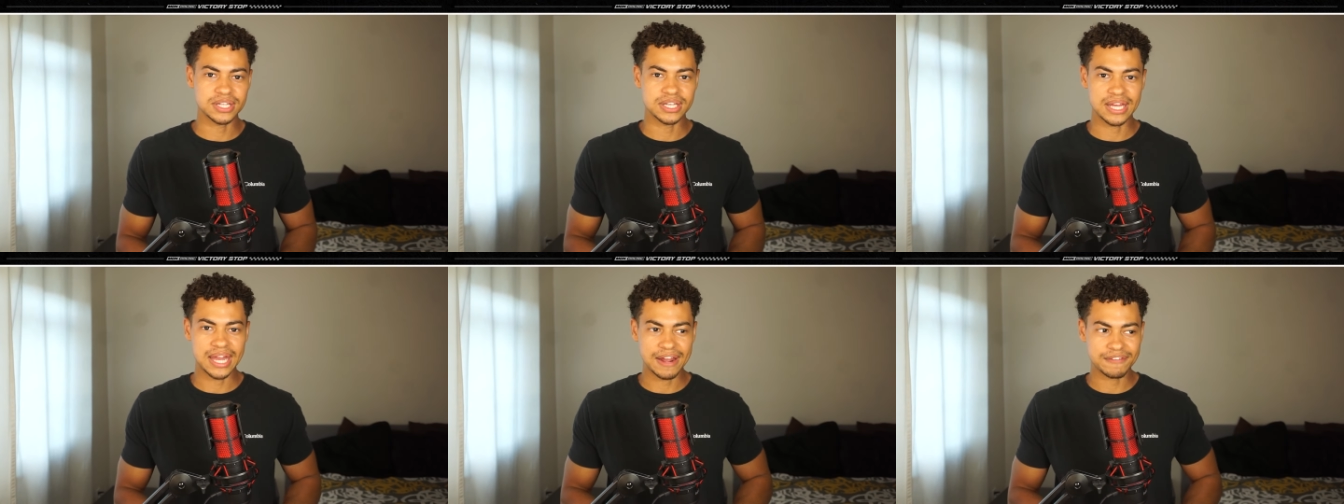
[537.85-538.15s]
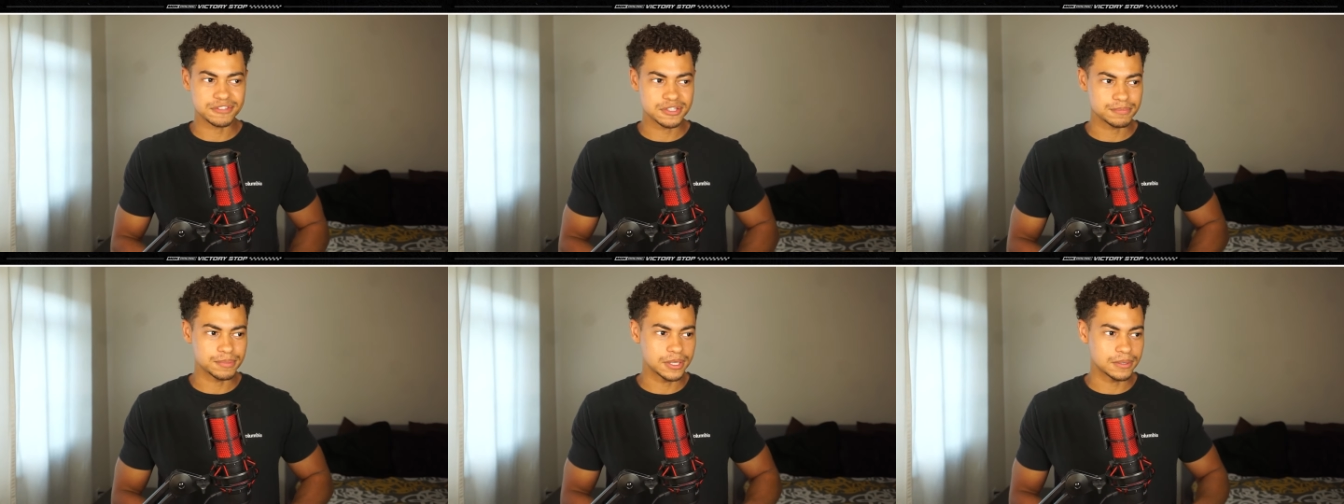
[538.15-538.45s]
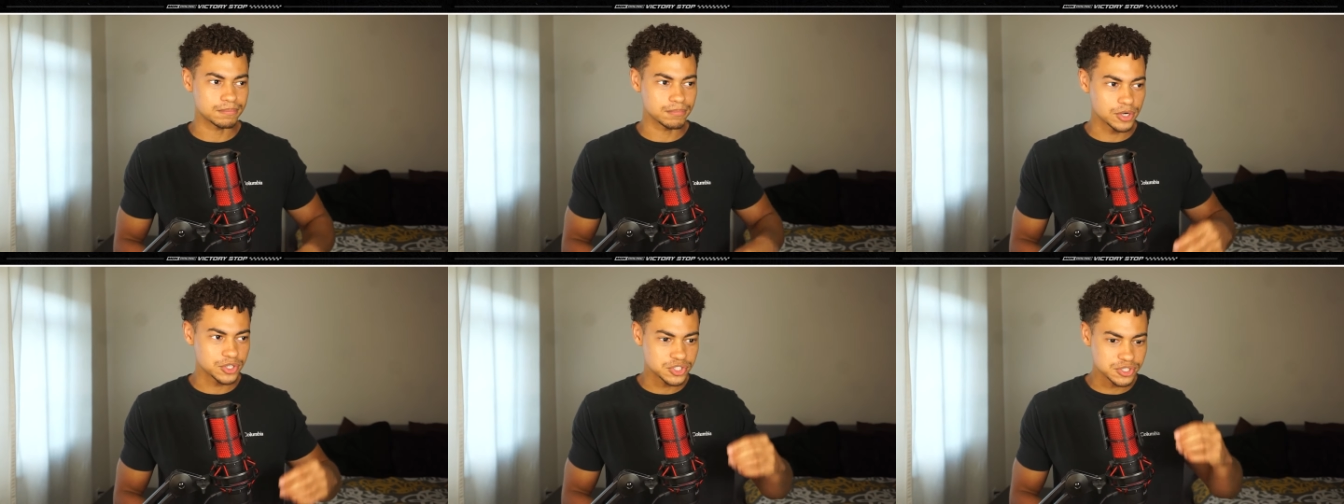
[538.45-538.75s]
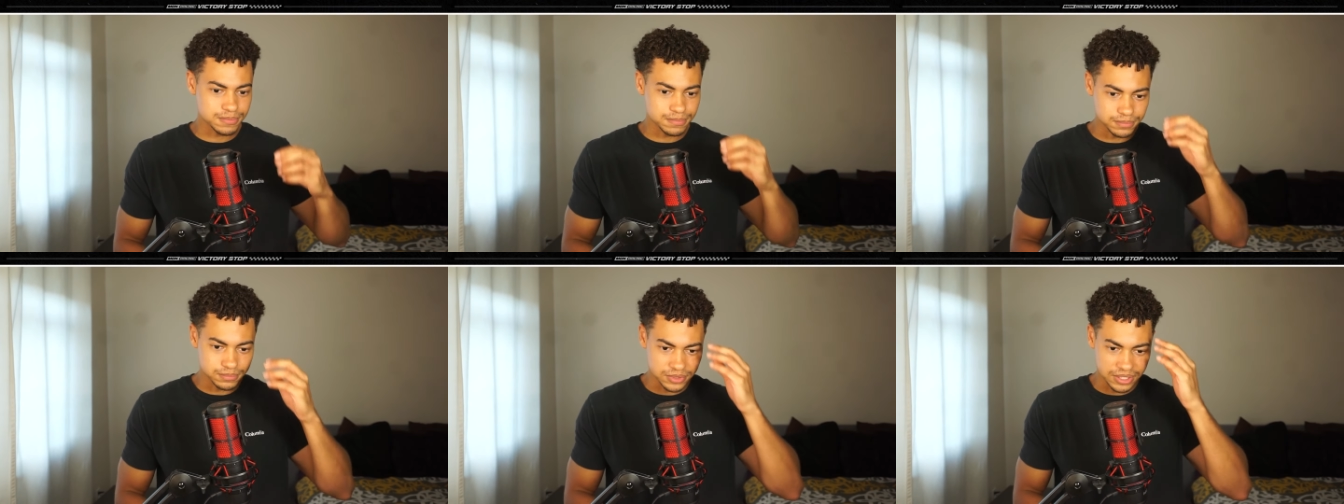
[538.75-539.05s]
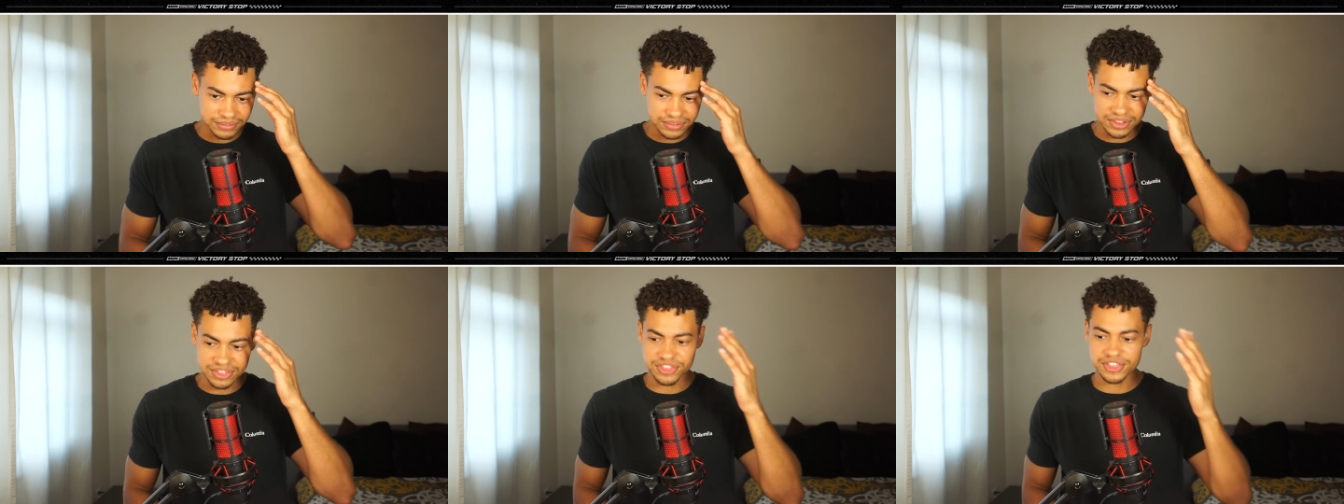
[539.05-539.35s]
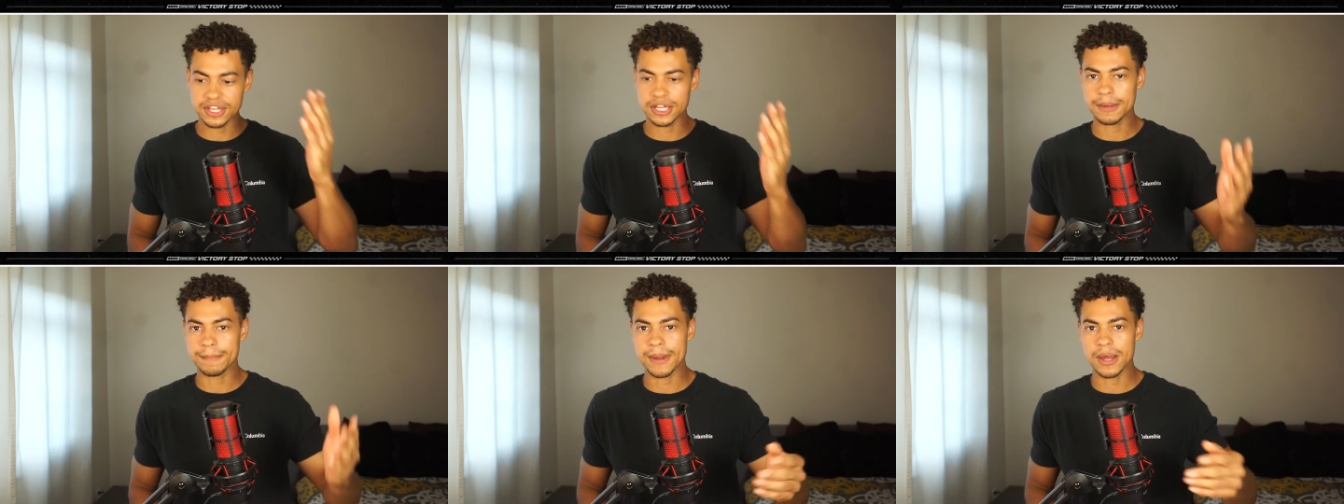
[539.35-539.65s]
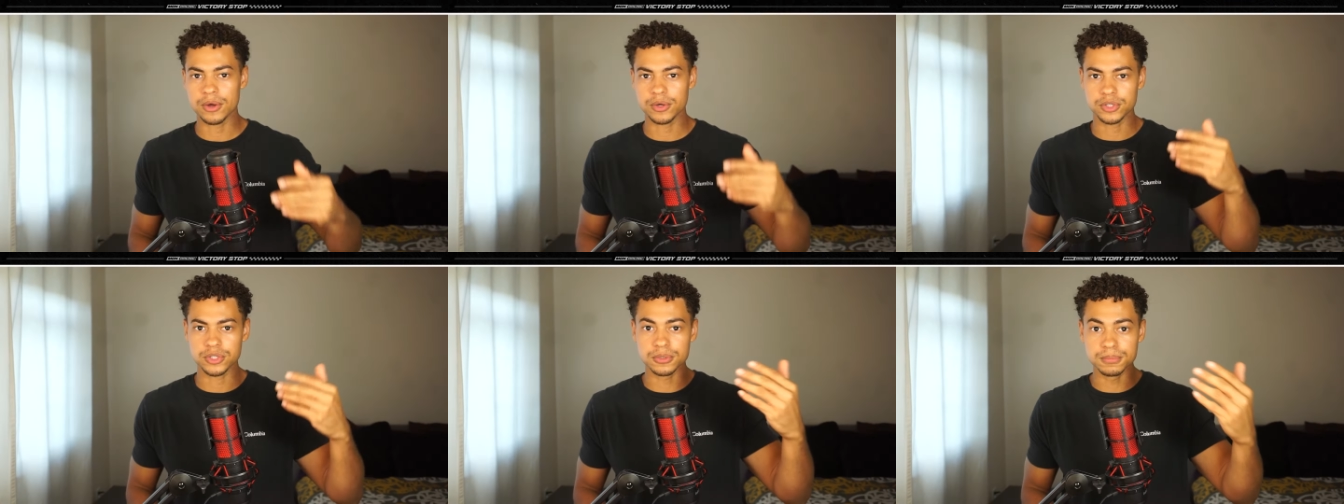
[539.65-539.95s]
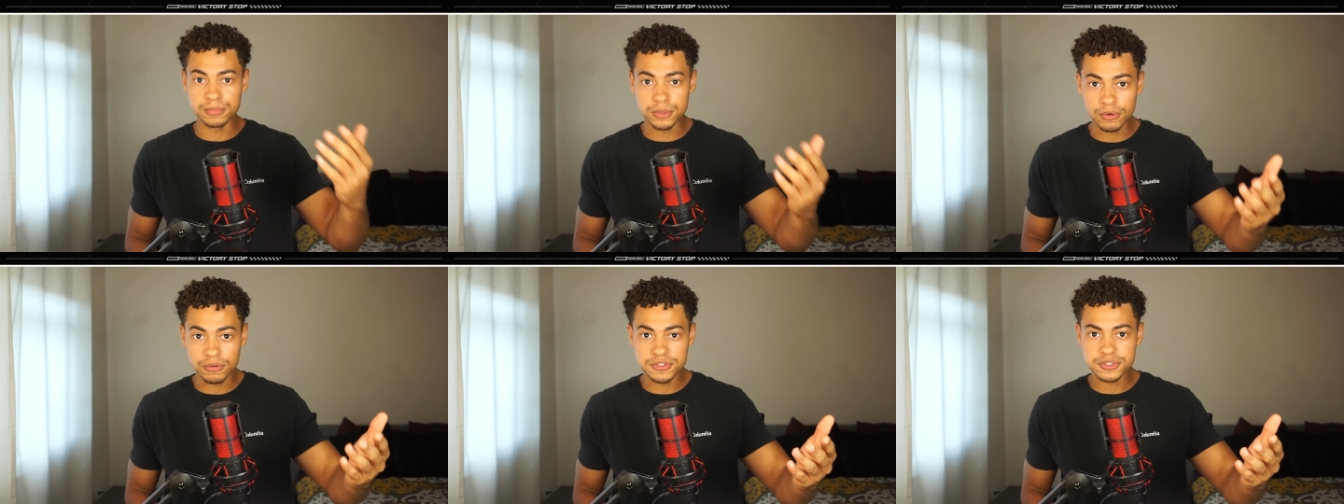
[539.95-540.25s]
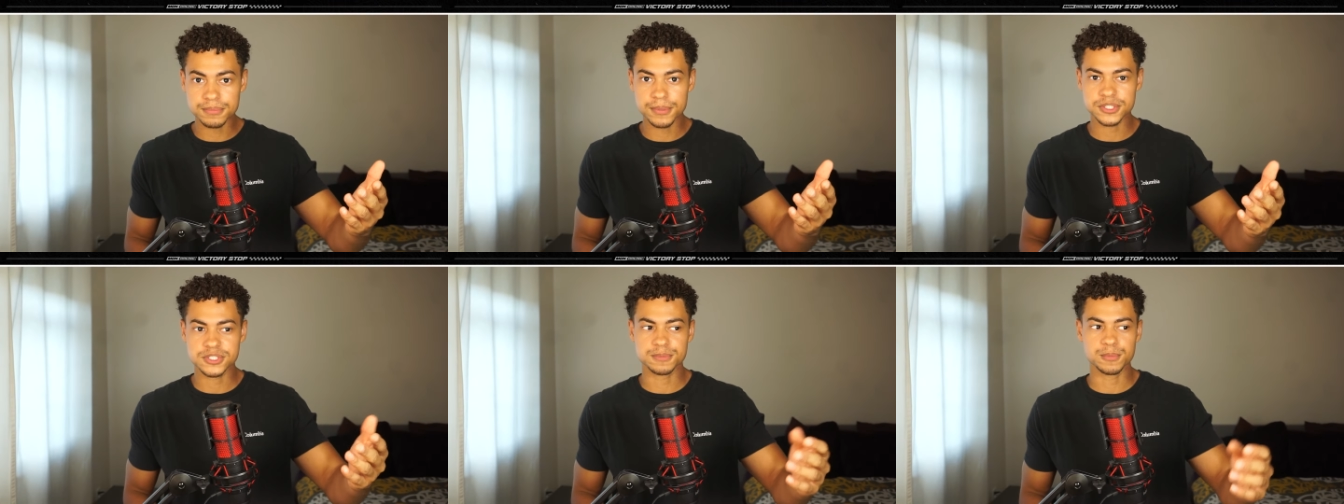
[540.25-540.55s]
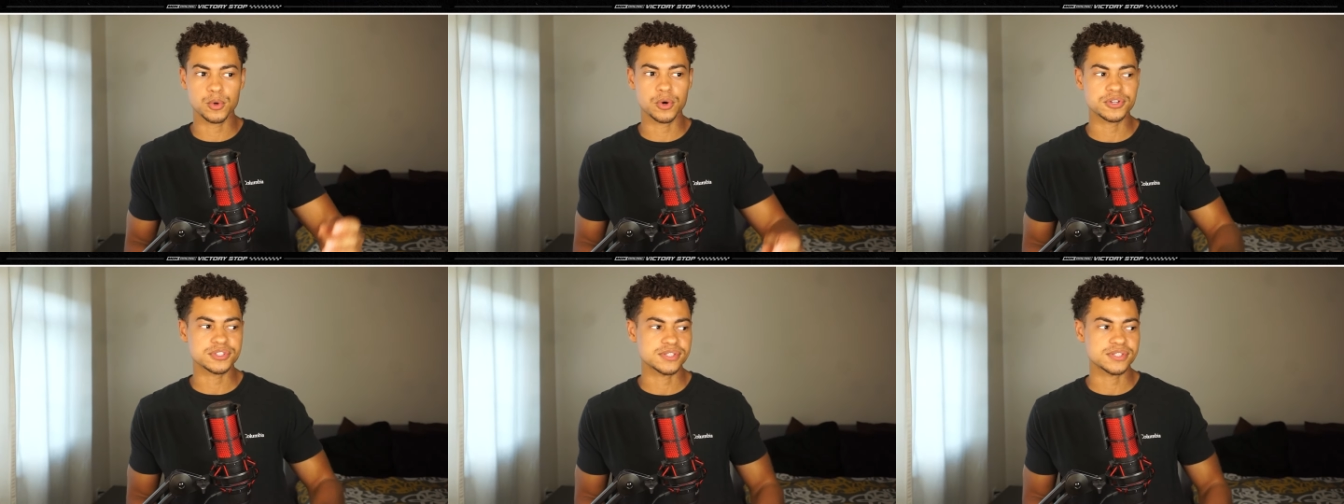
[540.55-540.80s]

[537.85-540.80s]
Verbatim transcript: you have to be much, you have to think about your moves much more.